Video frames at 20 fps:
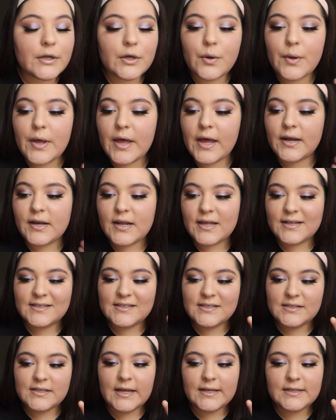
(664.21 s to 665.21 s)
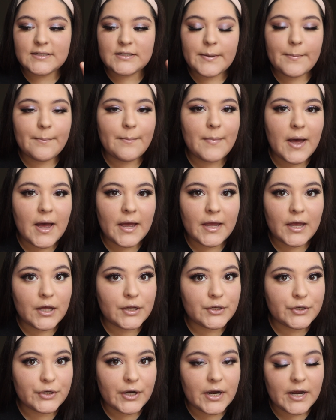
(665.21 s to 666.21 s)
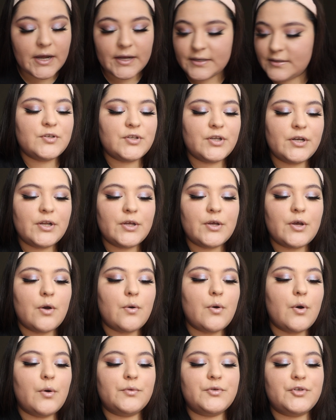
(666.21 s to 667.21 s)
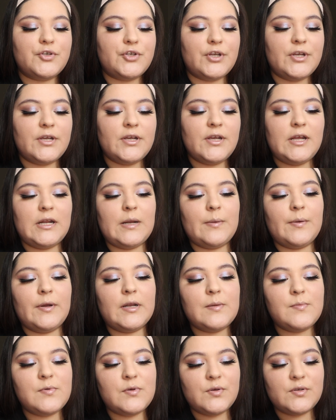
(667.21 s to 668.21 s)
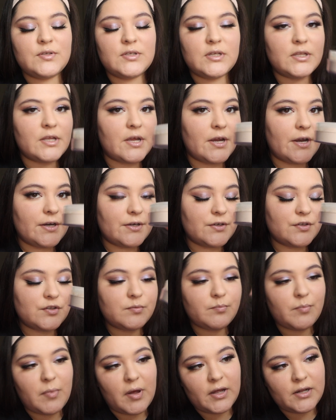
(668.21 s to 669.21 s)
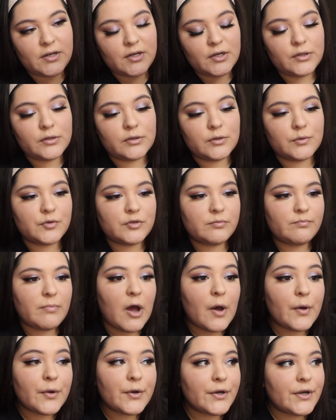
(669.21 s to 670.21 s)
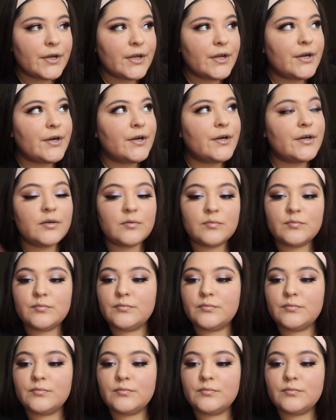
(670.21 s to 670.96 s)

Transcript: gonna go ahead and set my under eyes. I'm just gonna go OG, and I'm gonna be using the Airspun loose powder here.